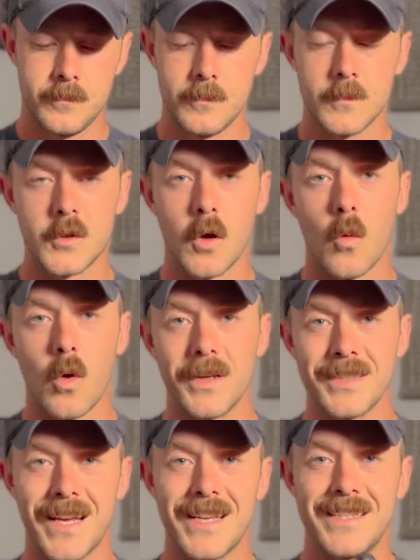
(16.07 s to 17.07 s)
So what
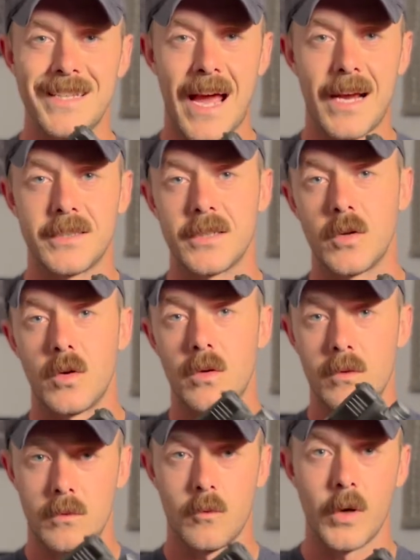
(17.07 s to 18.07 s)
is a tactical
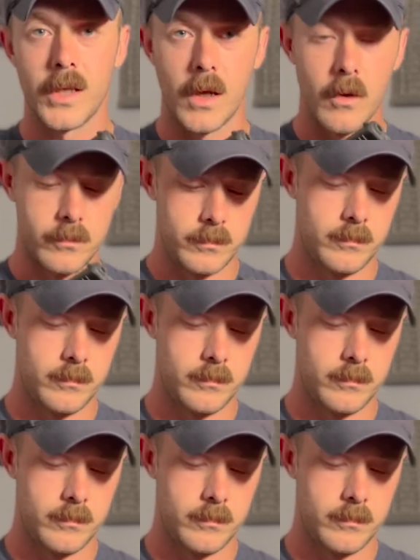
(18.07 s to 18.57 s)
reload?